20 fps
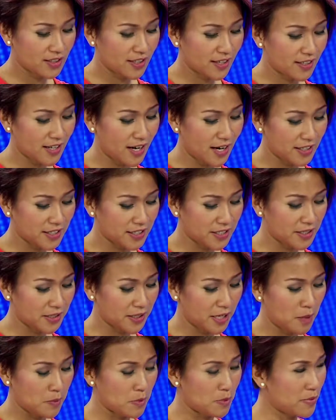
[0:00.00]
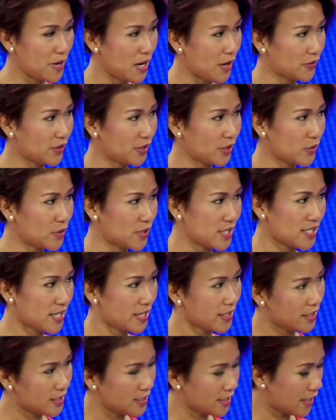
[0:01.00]
that idea came about that you
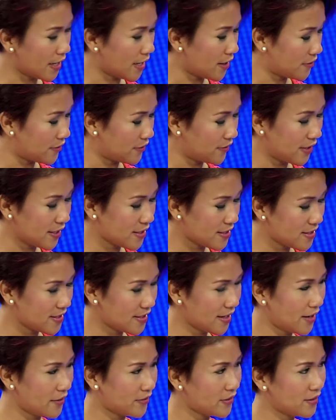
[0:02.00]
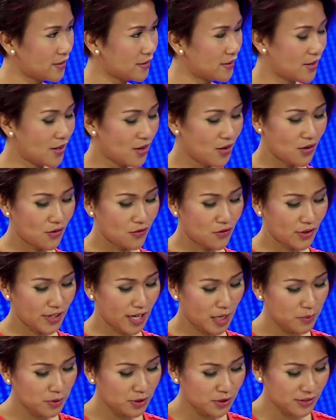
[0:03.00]
decided to have, let's have the
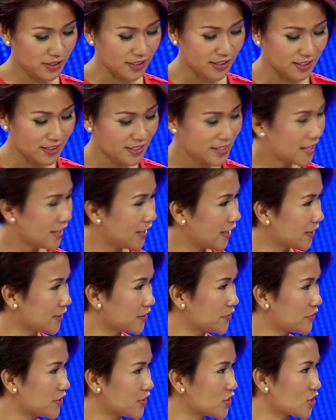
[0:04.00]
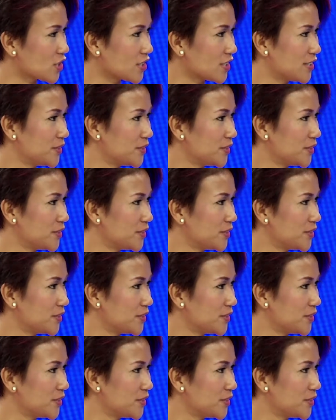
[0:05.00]
vocabulary in the feature?